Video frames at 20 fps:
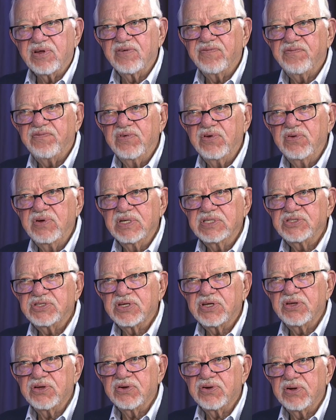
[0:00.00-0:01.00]
food
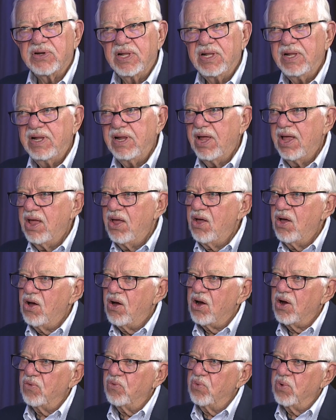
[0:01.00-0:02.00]
insecurity
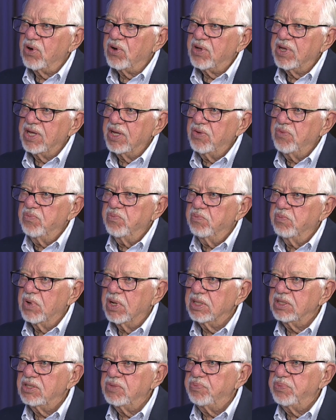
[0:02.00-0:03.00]
are working
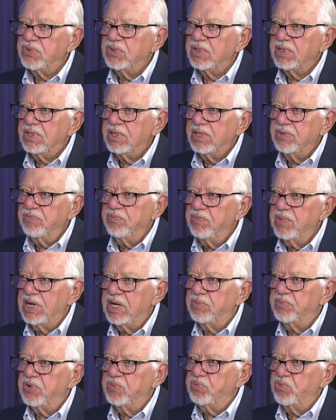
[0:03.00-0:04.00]
multiple
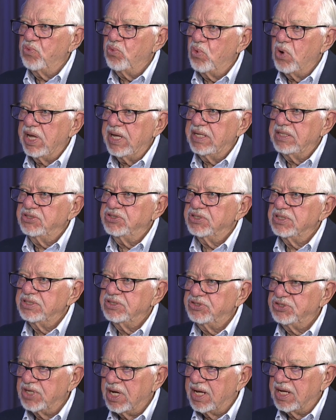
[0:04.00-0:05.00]
minimum wage
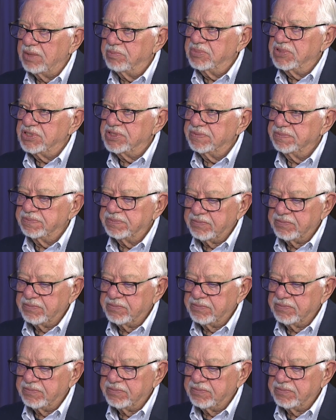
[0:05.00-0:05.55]
jobs.